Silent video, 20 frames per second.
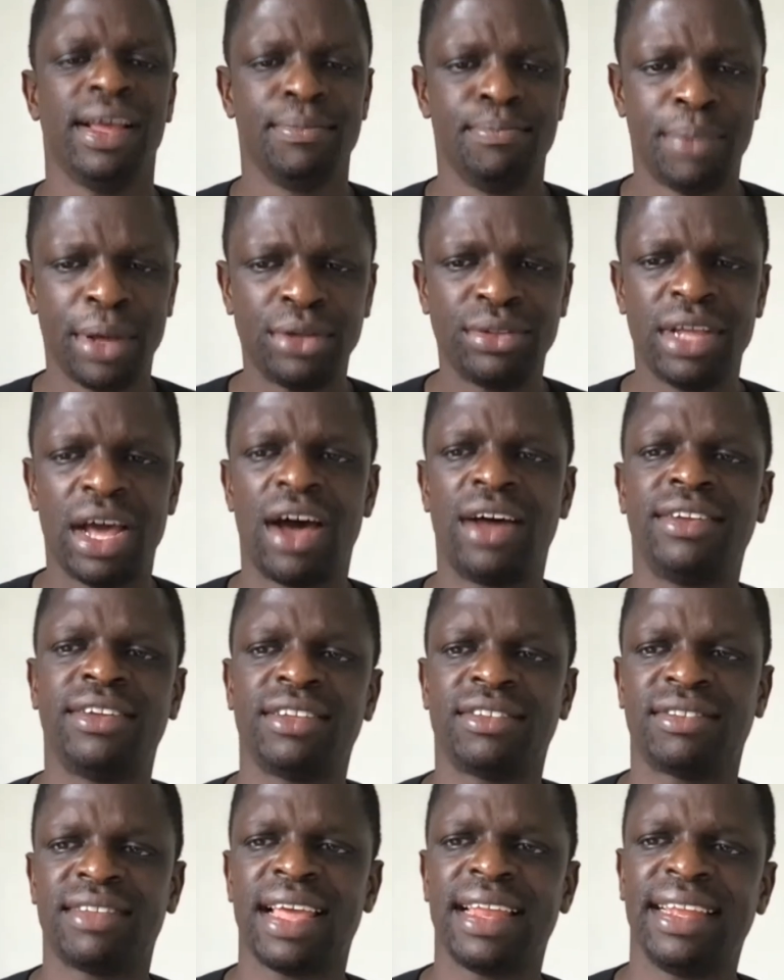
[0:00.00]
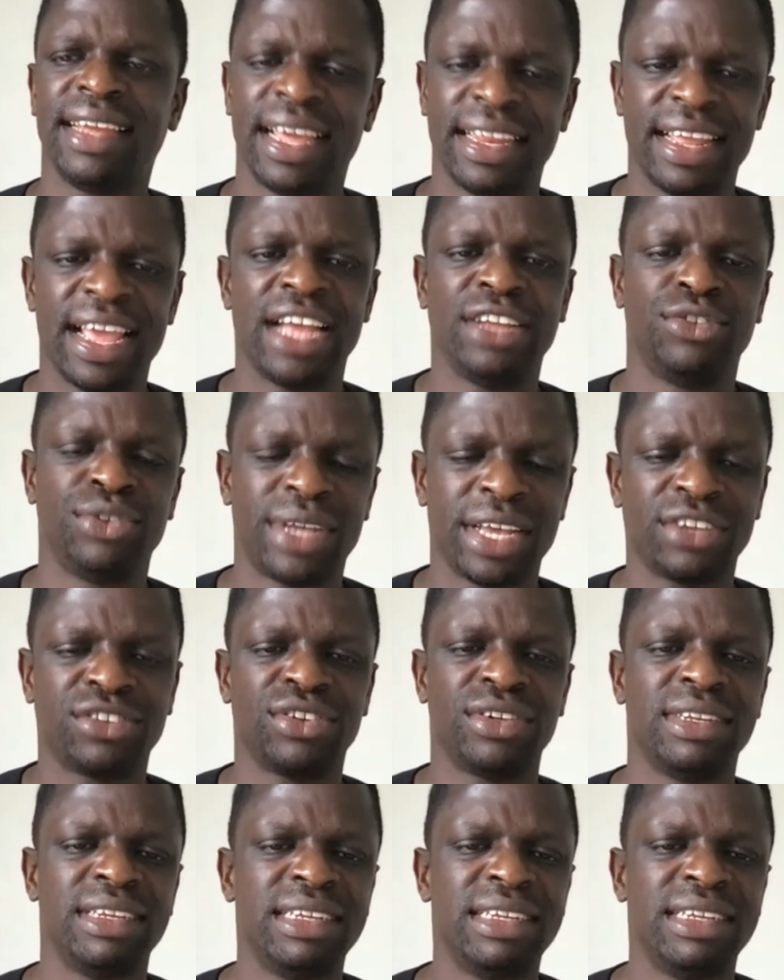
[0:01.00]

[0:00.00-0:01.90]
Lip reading: build the understanding and the education